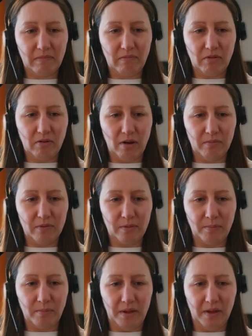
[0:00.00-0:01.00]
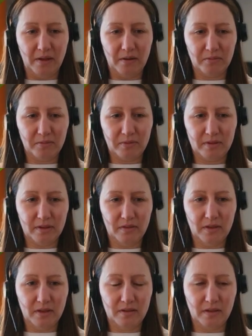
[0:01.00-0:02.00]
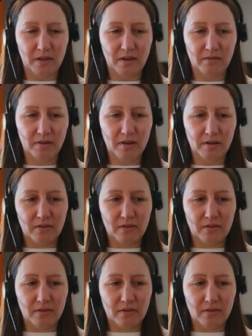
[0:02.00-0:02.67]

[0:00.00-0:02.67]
grab some pickups in this area.